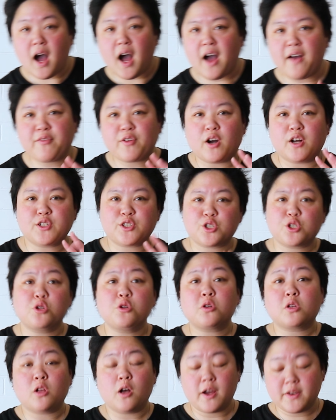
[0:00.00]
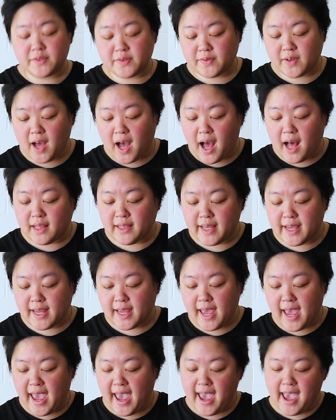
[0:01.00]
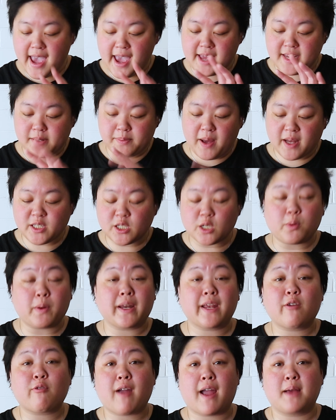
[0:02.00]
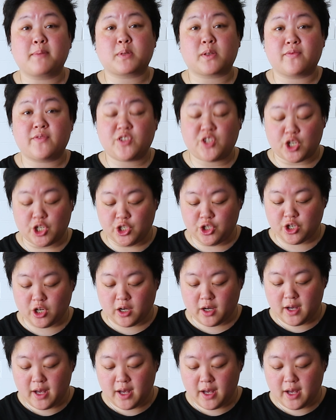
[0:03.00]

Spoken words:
I've got 2 cloves of garlic and about 20 grams of ginger.